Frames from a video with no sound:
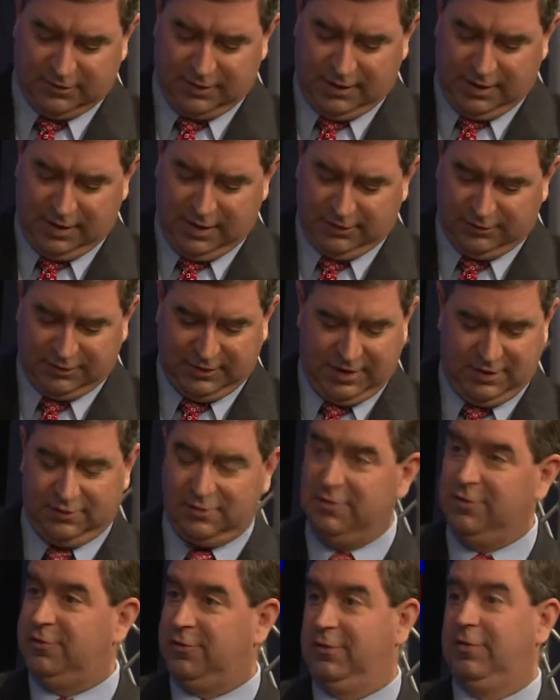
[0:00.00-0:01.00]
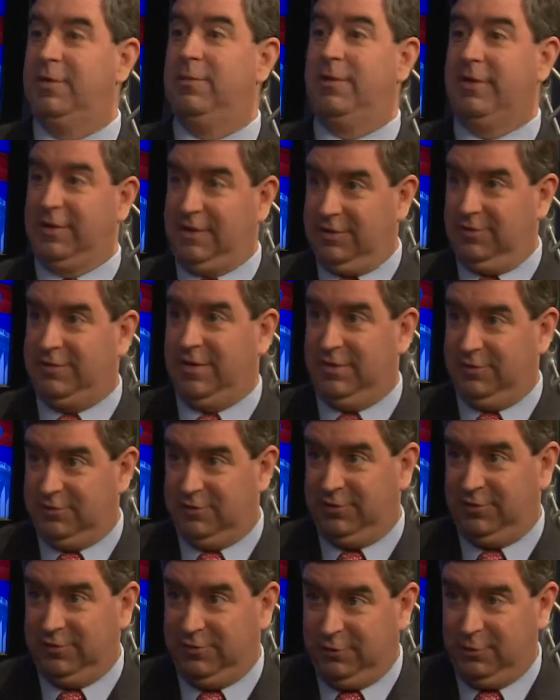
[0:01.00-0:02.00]
Education has certainly been a
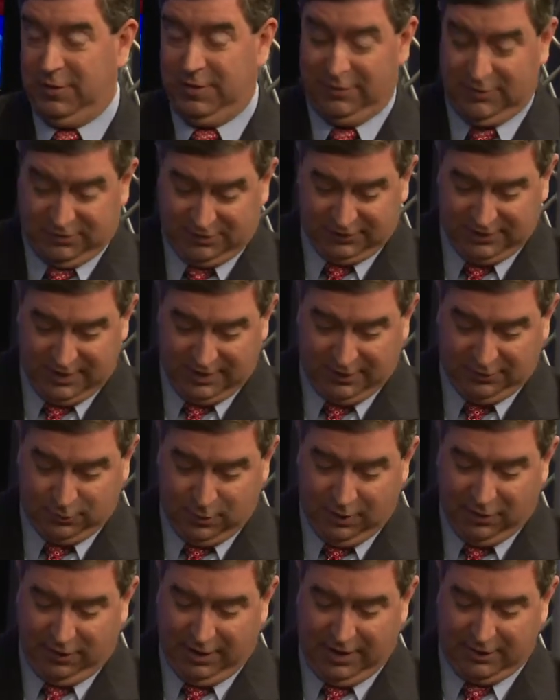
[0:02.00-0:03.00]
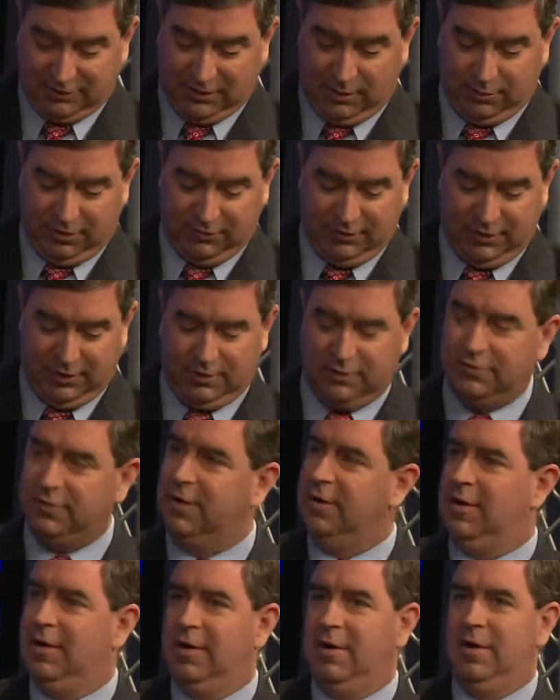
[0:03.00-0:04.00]
contentious issue in this state as well the last couple of years.
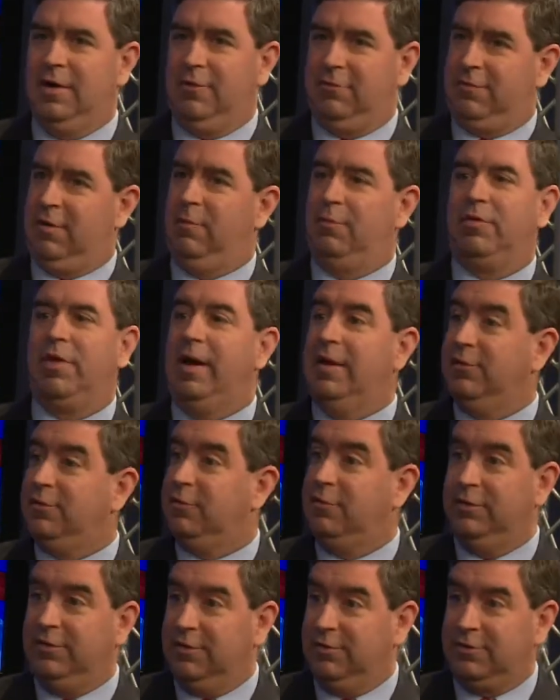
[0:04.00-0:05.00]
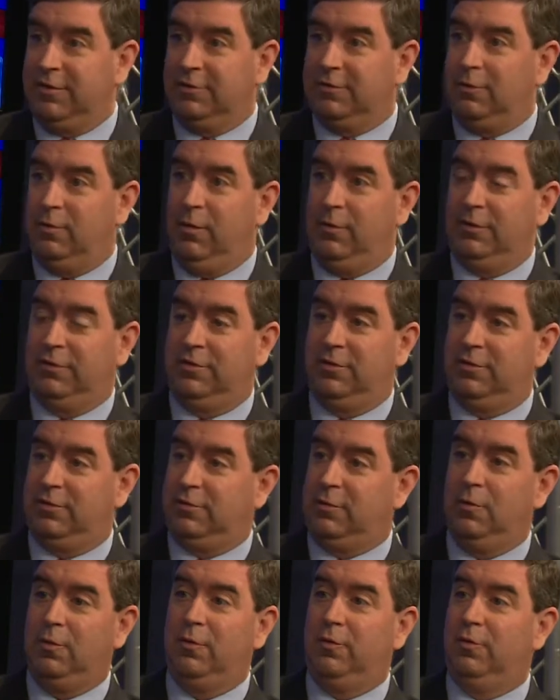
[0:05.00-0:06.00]
From plans to redistrict Wilmington
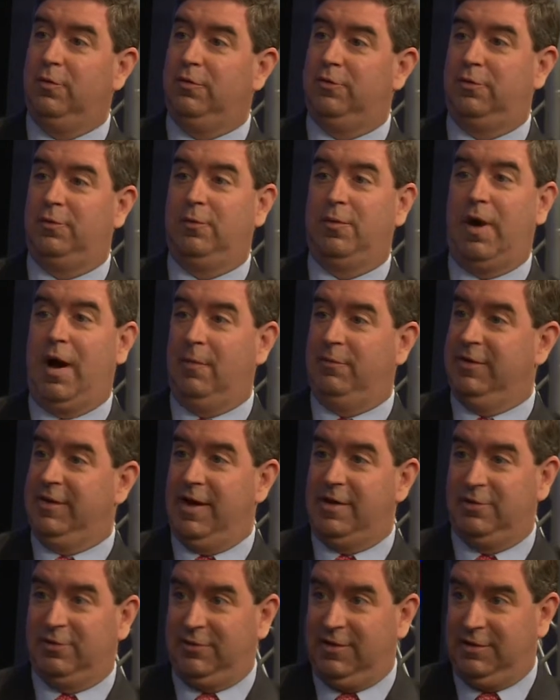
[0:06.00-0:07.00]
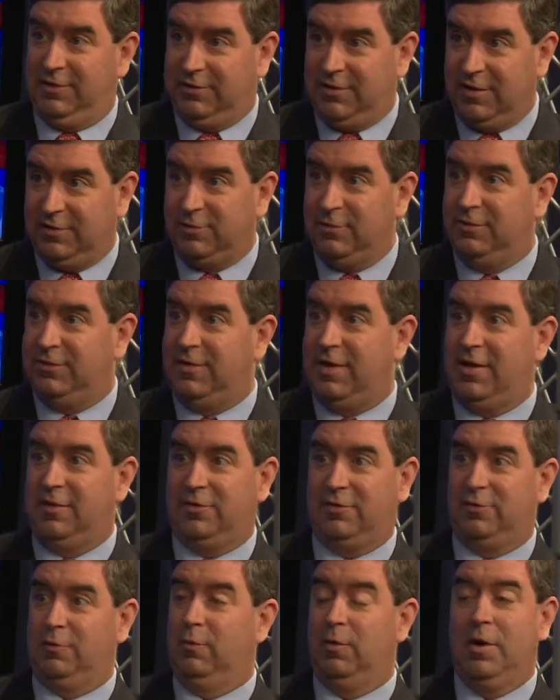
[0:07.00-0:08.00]
schools, to opting out of state assessment
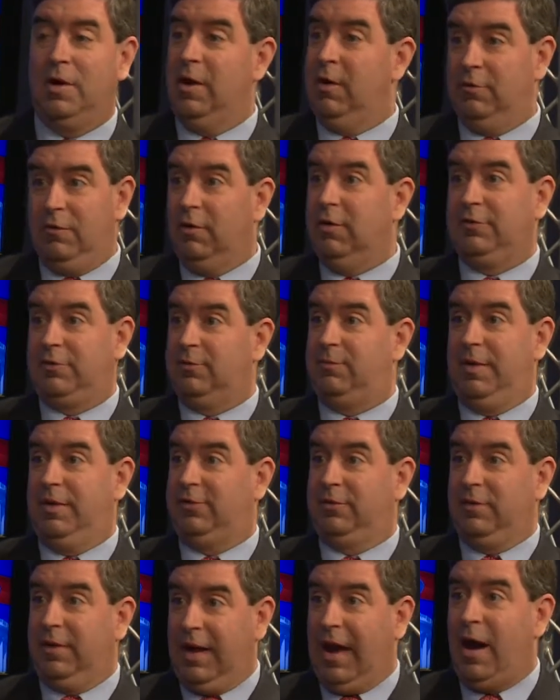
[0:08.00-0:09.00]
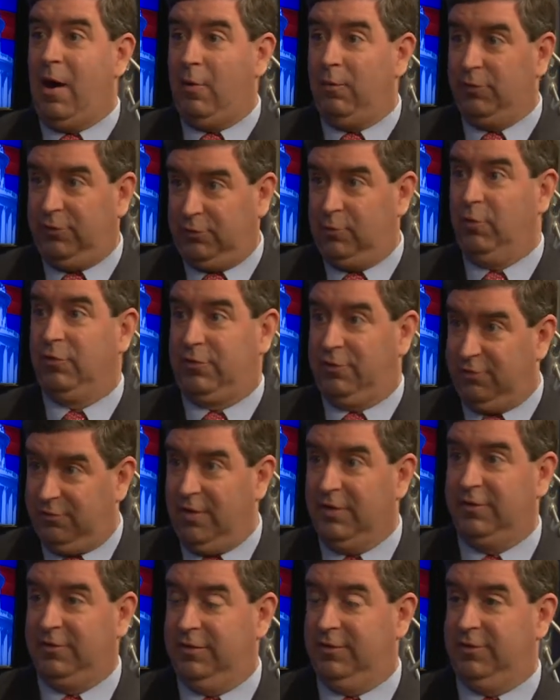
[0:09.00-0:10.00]
tests, to really just basically how schools are
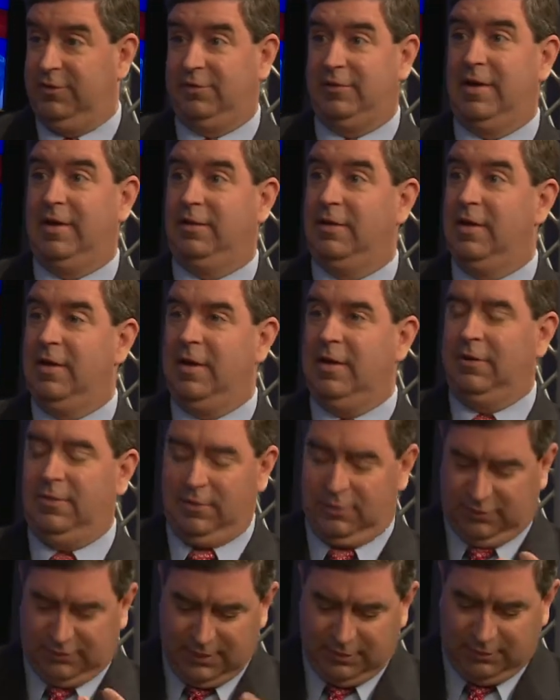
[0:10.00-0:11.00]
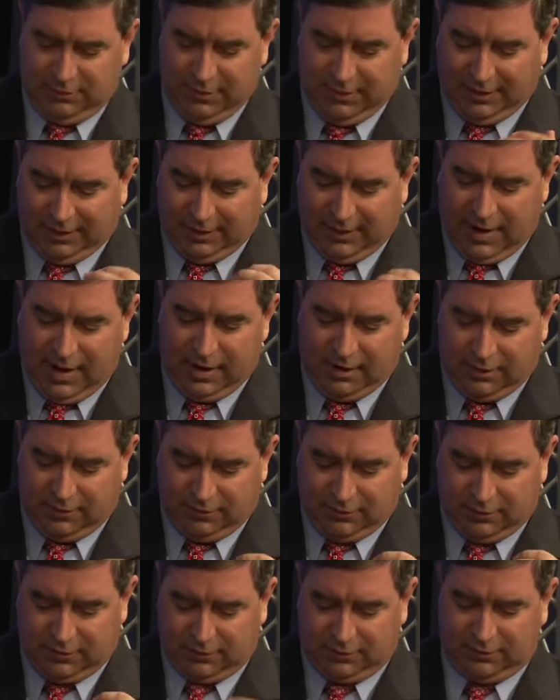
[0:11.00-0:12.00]
funded in the state, there seems to be a lot
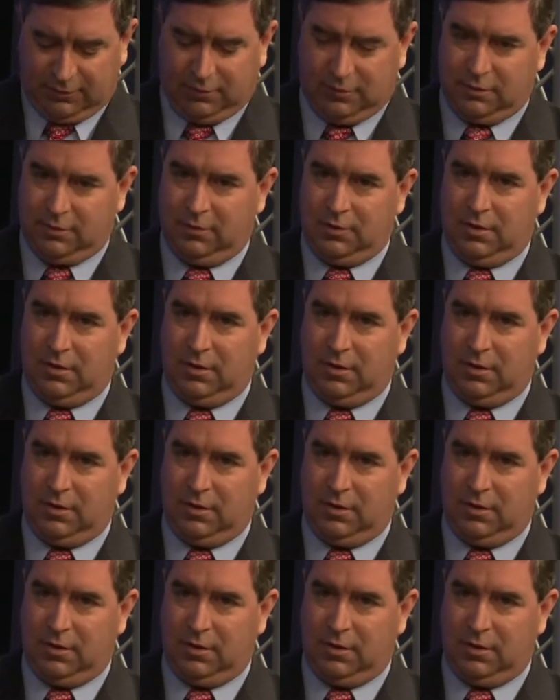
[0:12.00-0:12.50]
of concern